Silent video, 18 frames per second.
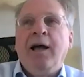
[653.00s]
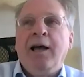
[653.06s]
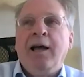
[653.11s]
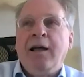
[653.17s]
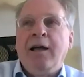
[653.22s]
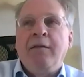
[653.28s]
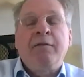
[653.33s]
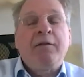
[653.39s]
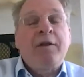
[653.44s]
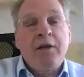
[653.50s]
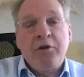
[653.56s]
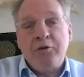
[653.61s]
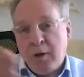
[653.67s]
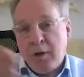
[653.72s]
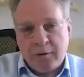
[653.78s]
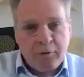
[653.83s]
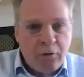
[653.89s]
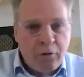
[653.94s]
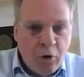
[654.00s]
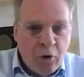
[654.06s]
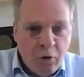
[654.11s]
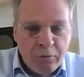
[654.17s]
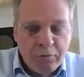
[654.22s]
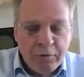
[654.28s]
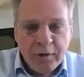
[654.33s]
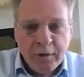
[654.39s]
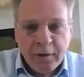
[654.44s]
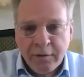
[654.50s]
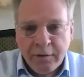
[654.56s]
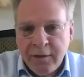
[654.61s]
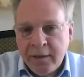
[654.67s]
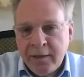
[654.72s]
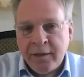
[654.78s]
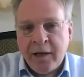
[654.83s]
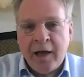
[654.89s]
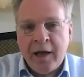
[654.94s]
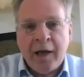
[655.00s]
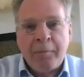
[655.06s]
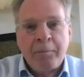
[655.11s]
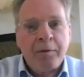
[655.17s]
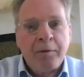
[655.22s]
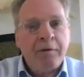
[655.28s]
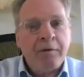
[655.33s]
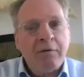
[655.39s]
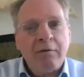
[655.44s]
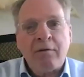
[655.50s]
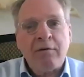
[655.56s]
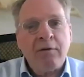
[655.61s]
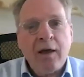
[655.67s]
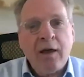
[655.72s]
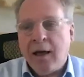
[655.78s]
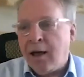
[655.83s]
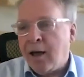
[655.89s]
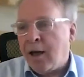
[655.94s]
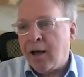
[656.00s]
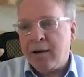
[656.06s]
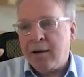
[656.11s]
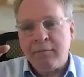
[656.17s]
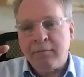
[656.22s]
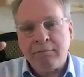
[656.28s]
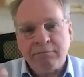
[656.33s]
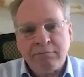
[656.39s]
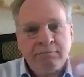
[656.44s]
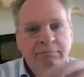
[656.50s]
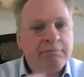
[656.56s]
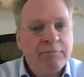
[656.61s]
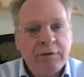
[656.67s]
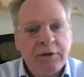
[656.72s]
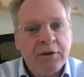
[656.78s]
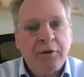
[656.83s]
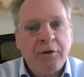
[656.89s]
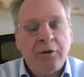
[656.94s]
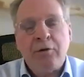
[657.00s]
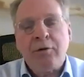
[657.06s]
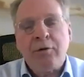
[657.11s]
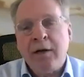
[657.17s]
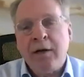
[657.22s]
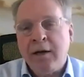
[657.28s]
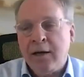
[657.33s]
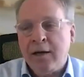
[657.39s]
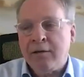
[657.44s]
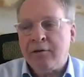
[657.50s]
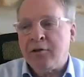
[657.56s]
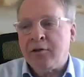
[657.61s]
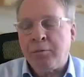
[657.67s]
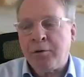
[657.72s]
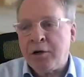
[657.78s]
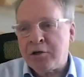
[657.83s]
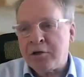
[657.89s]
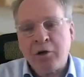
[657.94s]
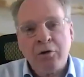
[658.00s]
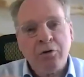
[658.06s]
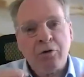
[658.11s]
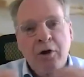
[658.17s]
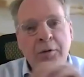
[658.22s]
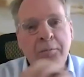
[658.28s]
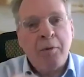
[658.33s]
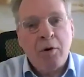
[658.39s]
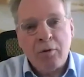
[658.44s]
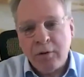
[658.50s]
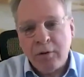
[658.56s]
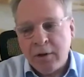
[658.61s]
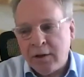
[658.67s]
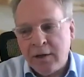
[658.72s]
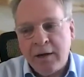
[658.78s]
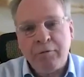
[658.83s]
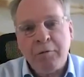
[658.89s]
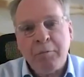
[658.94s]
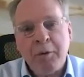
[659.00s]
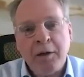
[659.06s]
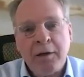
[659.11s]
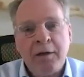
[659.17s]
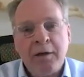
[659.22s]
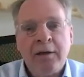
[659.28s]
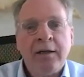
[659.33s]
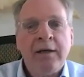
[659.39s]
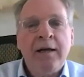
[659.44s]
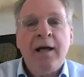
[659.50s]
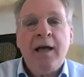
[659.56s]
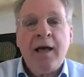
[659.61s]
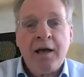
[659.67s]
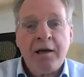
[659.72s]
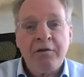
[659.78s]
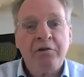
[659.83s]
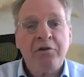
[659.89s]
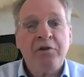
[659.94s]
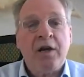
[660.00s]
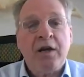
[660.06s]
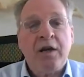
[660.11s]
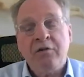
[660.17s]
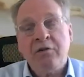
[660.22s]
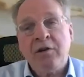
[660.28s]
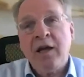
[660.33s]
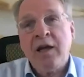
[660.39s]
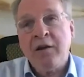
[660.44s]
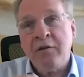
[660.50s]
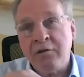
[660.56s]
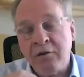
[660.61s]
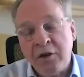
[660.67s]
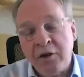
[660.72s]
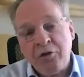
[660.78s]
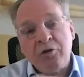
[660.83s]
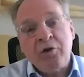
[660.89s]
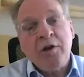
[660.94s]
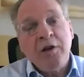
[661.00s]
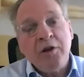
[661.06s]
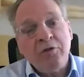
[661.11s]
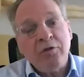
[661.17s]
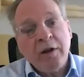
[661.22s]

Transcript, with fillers: And guess what? COVID nineteen happens, and you know, it's a pressure cooker mode and everybody has changed, has digitally